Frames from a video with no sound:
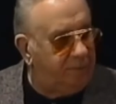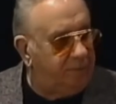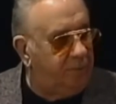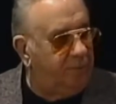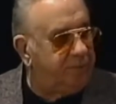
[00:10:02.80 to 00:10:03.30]
and
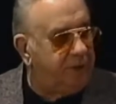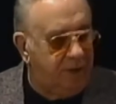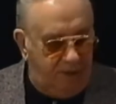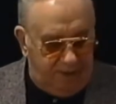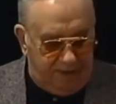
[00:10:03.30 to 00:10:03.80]
proves
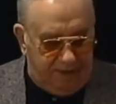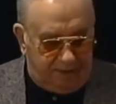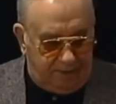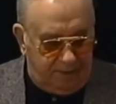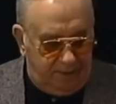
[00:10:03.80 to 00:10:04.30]

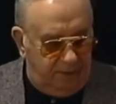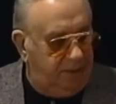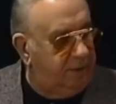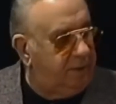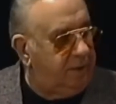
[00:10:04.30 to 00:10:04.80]
that
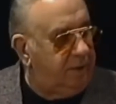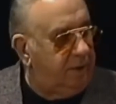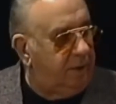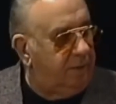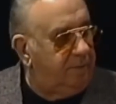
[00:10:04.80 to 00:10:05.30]
the
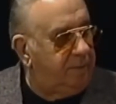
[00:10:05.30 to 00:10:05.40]
uh,